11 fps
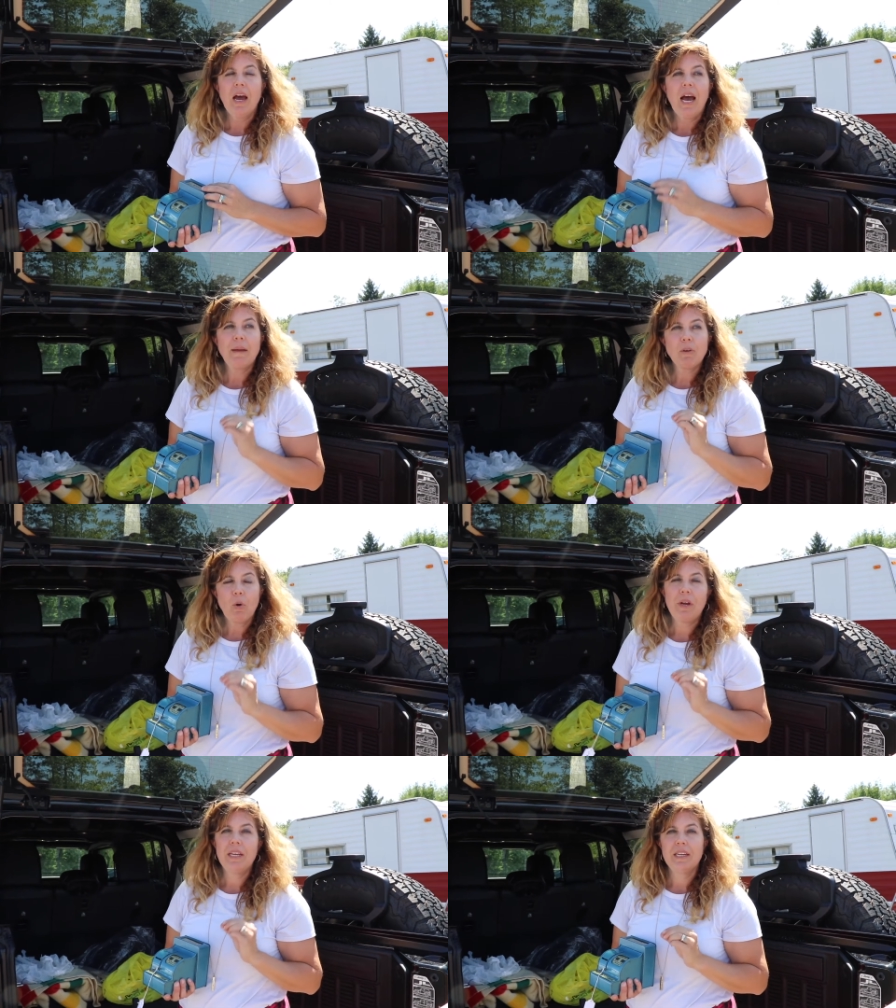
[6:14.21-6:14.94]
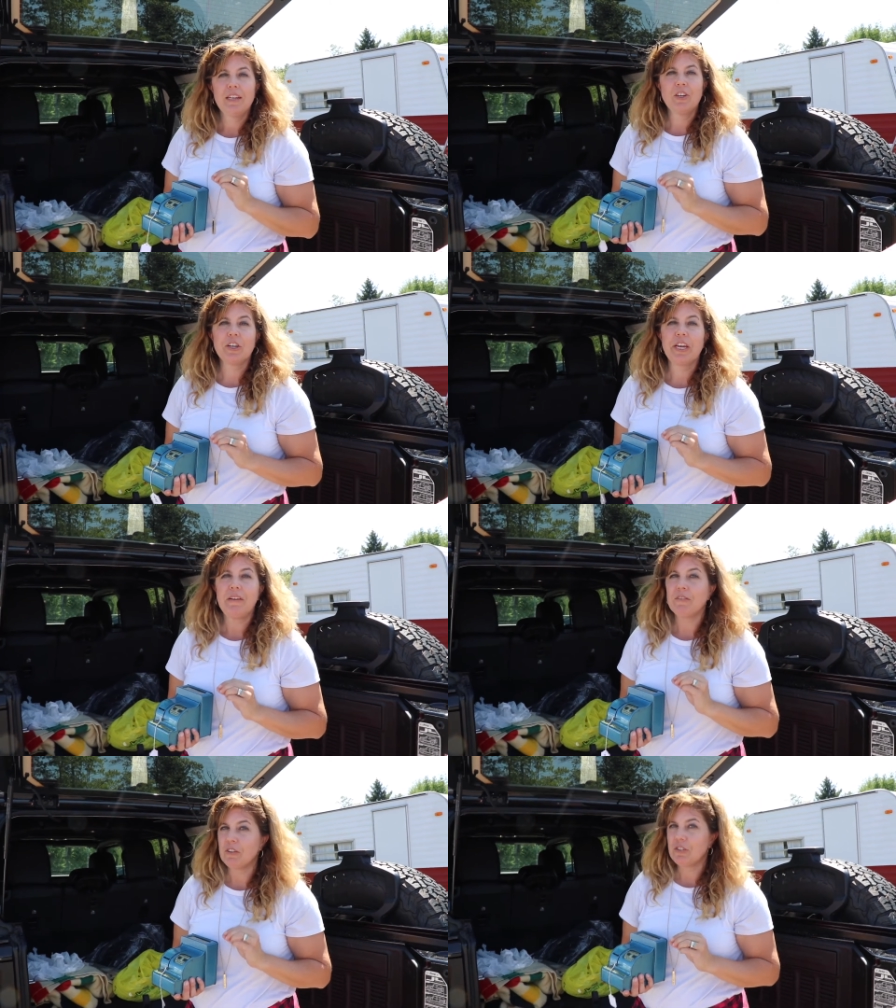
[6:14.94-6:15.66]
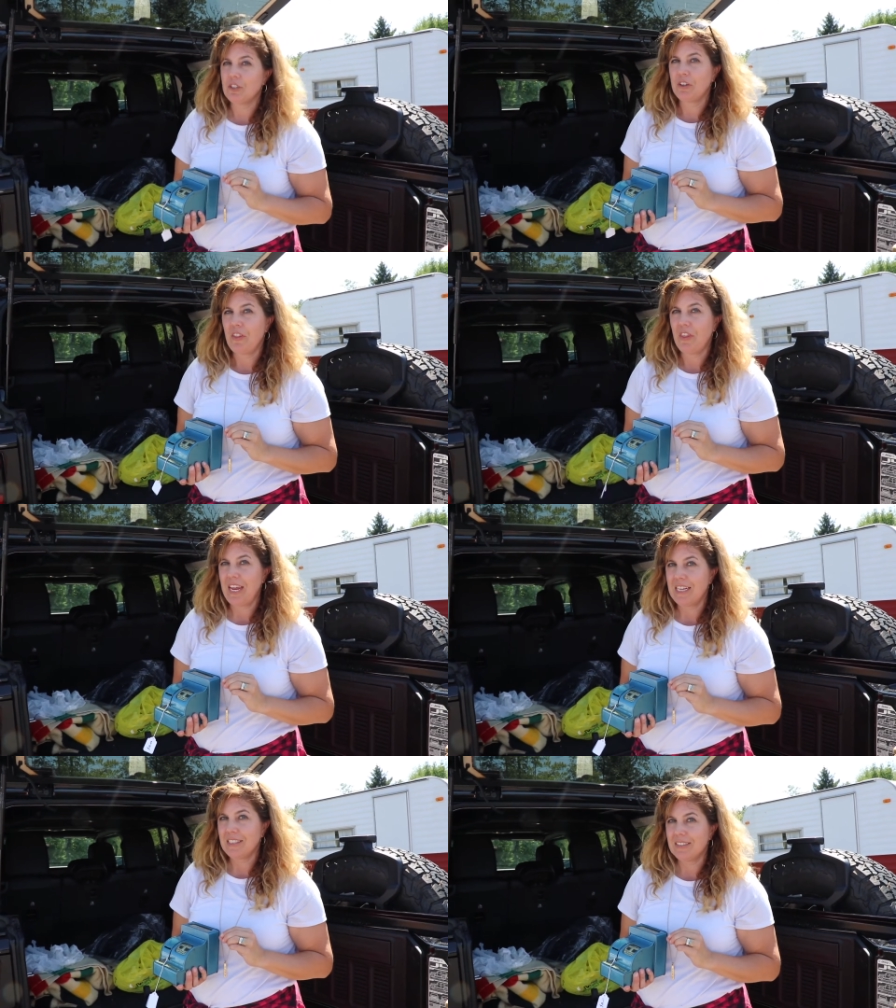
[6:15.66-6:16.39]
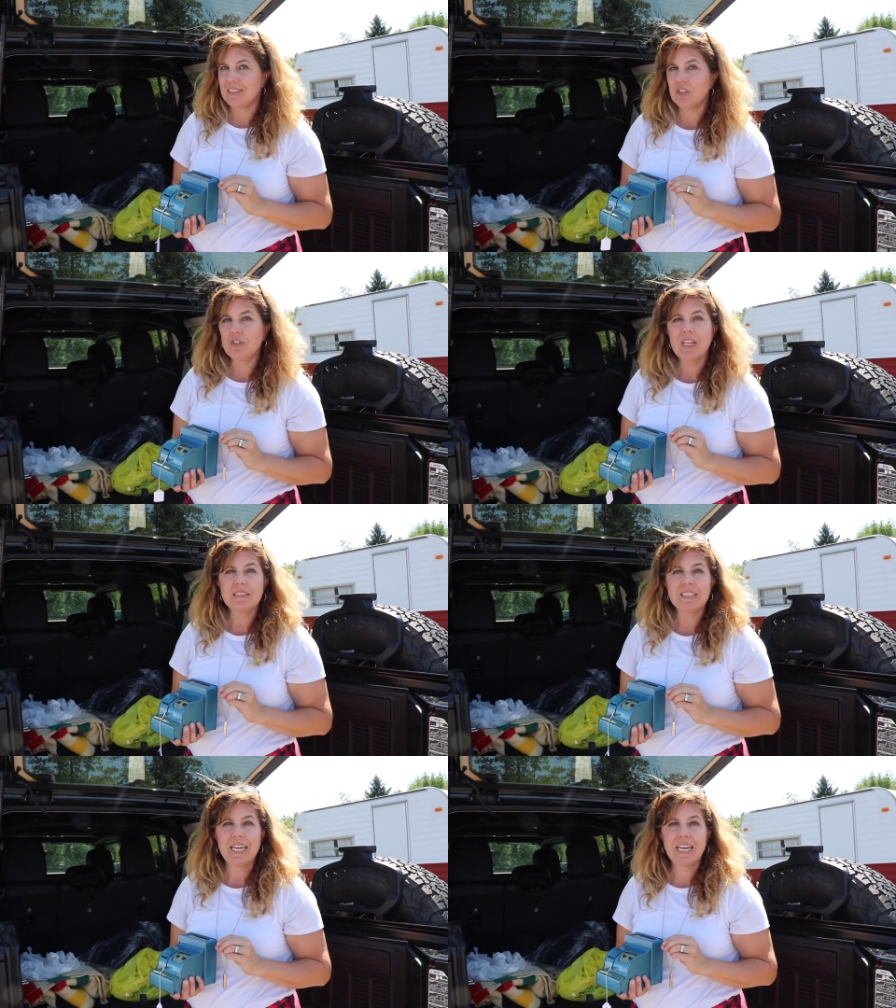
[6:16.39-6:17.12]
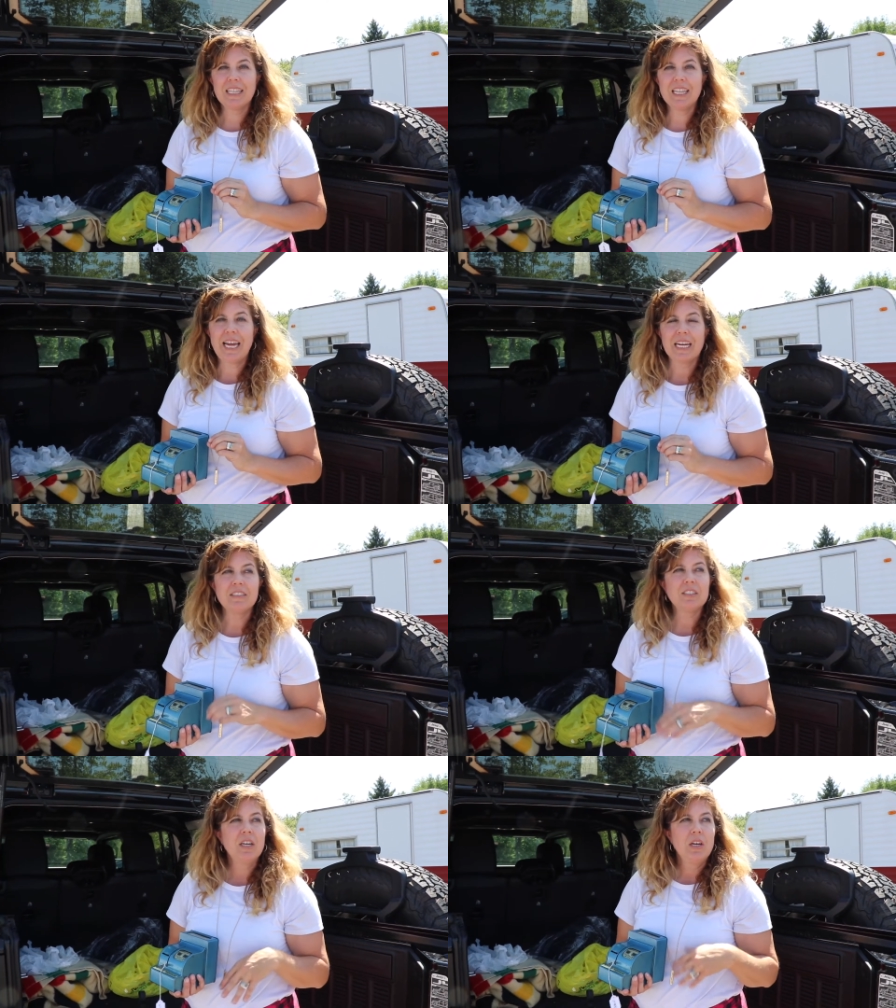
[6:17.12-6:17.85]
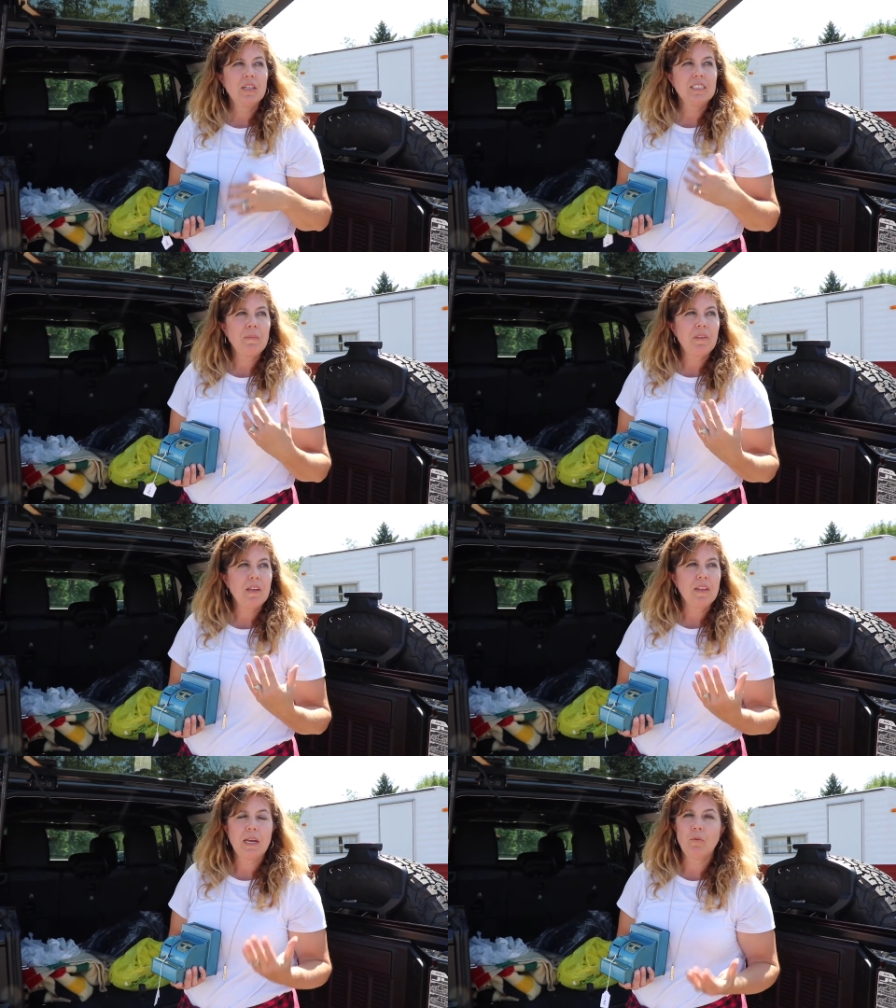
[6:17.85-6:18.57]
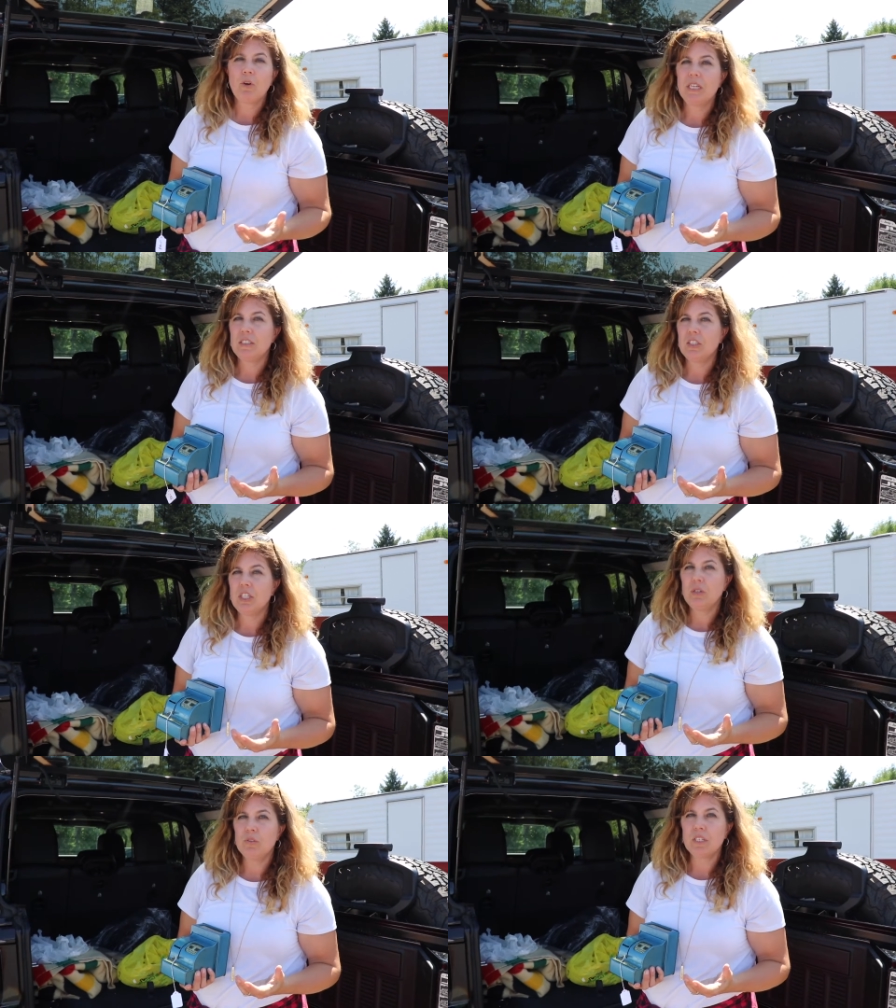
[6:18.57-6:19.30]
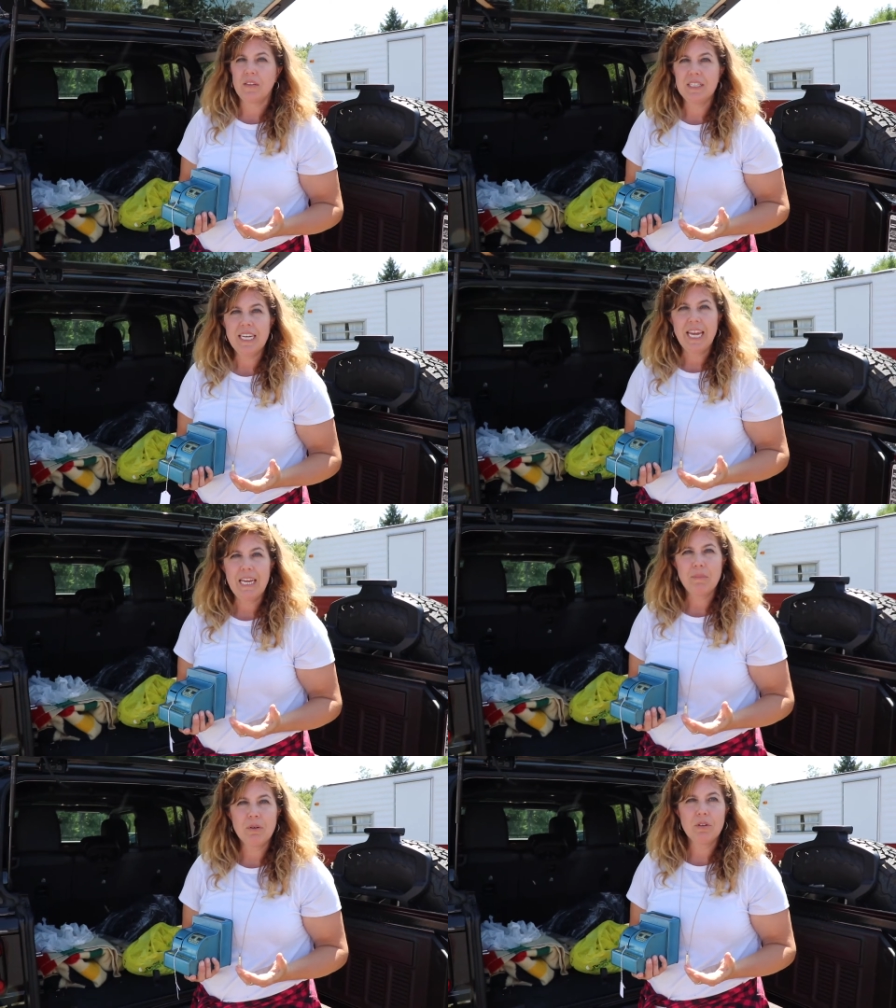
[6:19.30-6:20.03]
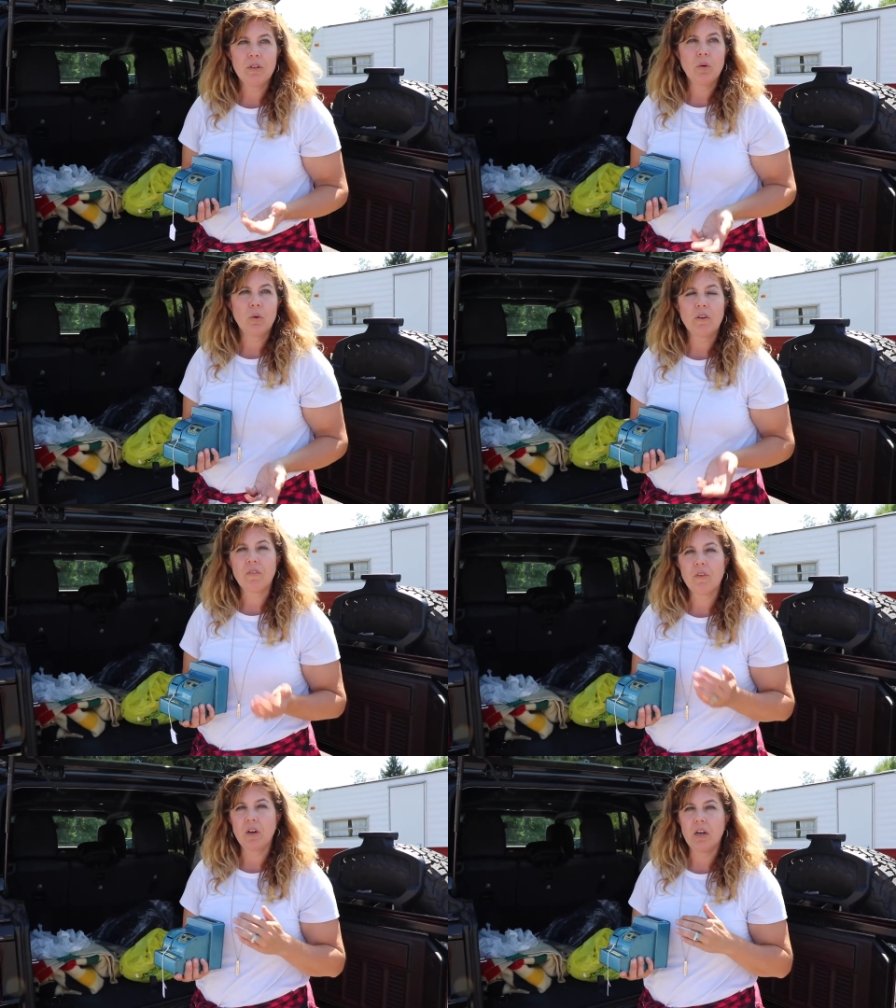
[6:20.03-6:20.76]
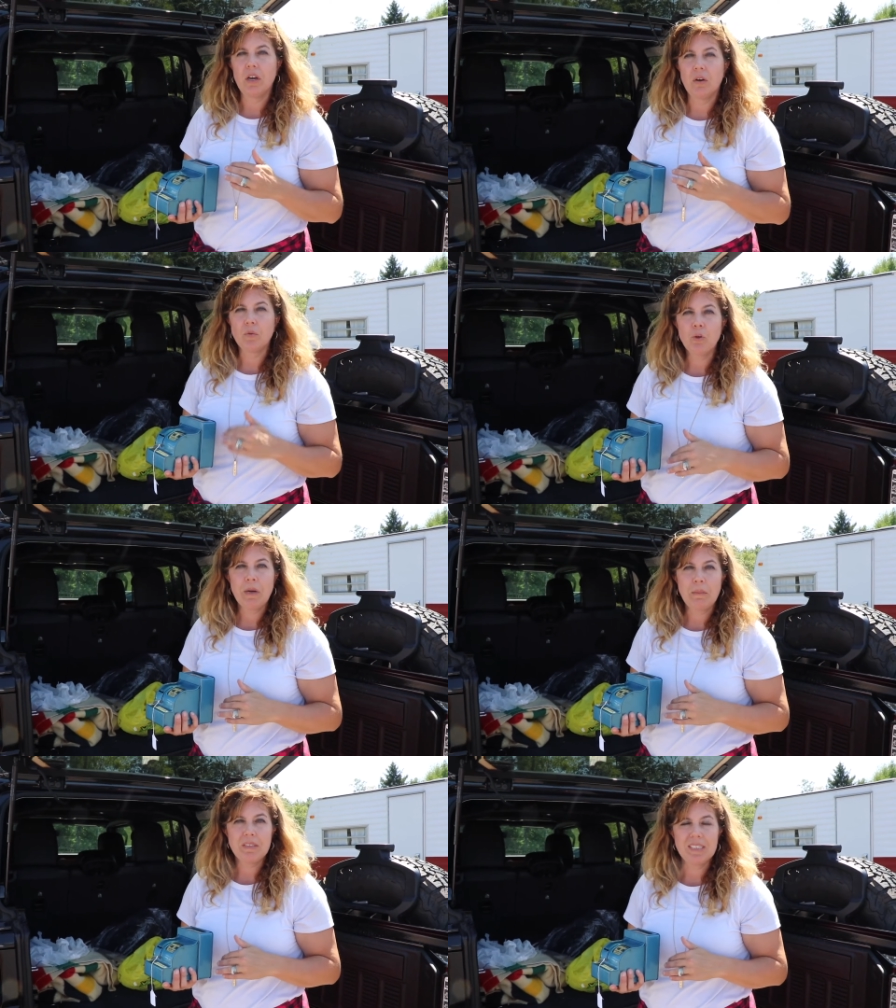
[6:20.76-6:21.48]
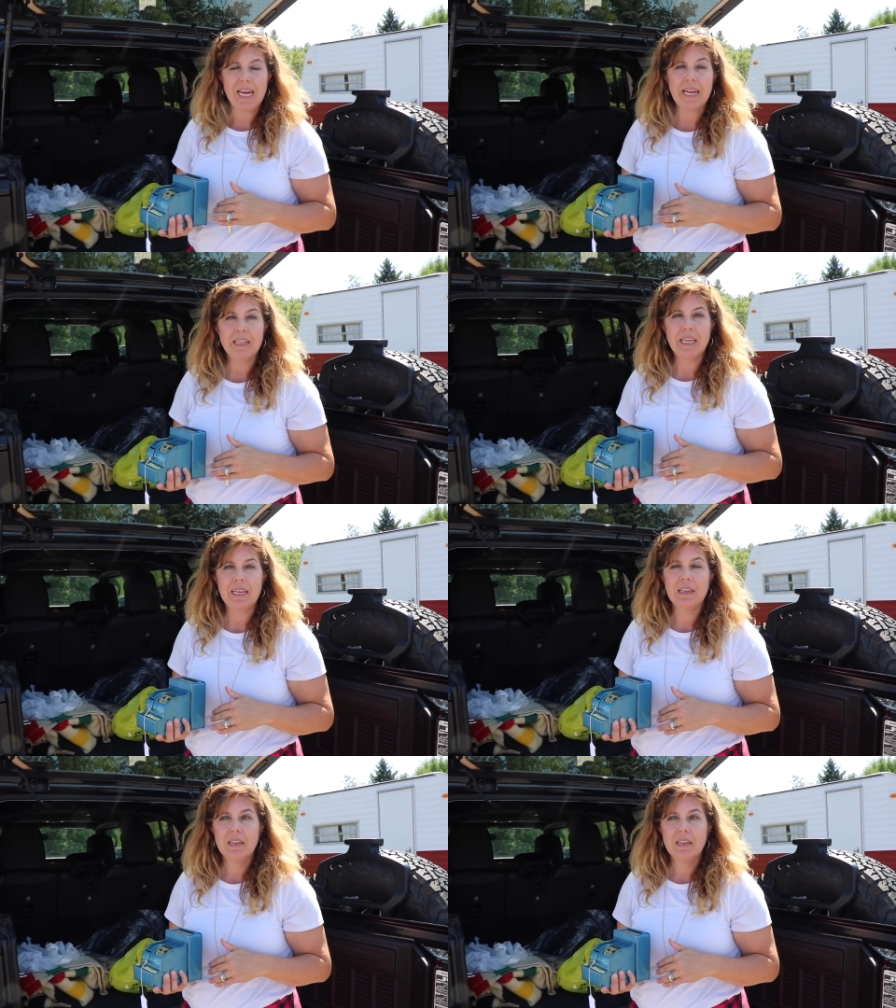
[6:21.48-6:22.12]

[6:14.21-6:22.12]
I'm going in looking for certain things, certain things that I collect something that I'm wanting to use on the table or for a room I'm styling.